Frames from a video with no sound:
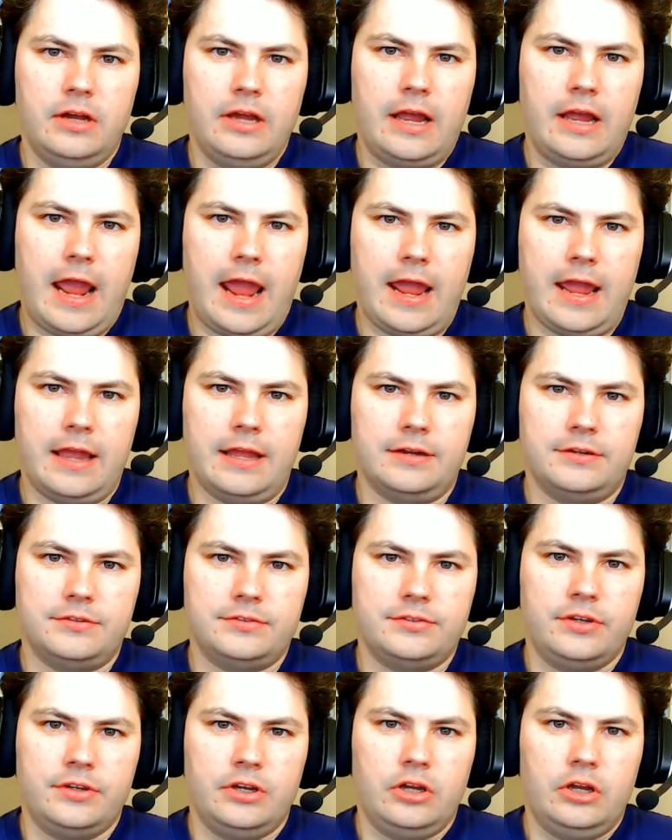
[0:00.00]
and
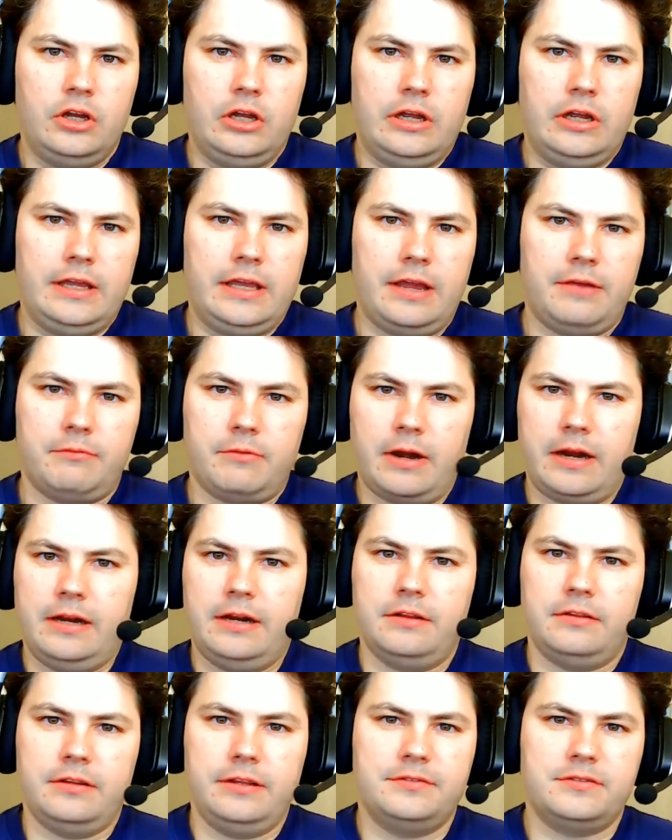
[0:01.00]
get ready to
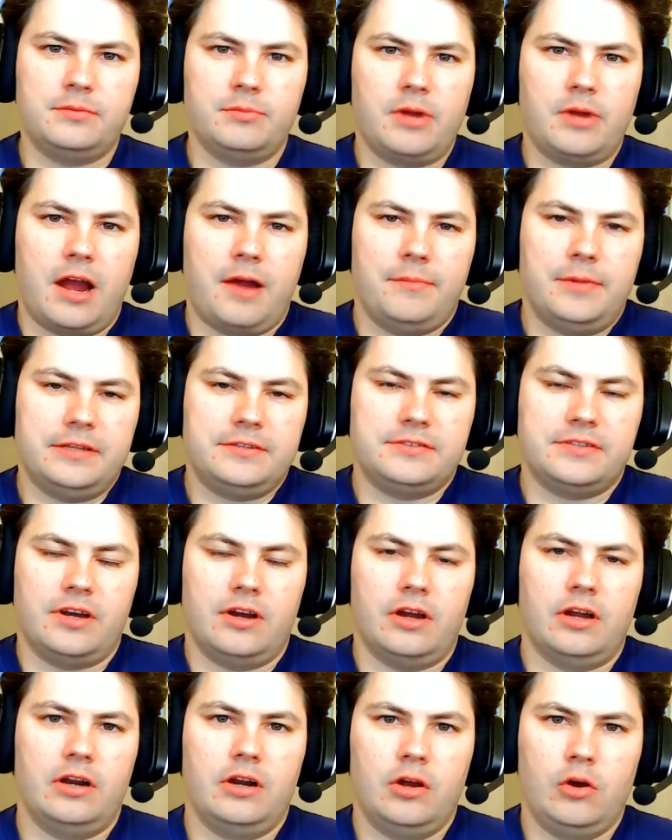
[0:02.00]
leave some comments
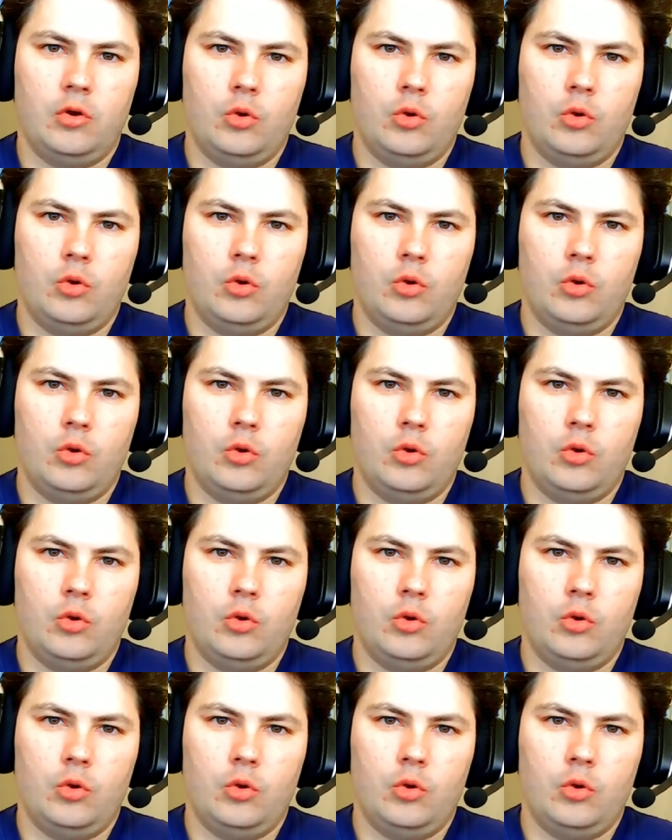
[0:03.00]
on